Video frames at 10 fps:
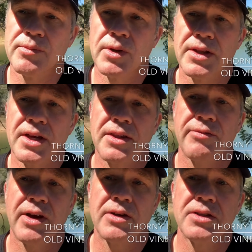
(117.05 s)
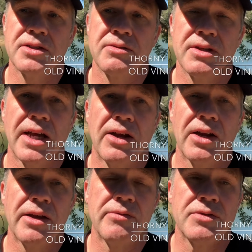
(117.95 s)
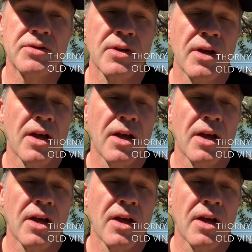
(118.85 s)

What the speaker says: one of the other founders, now lives,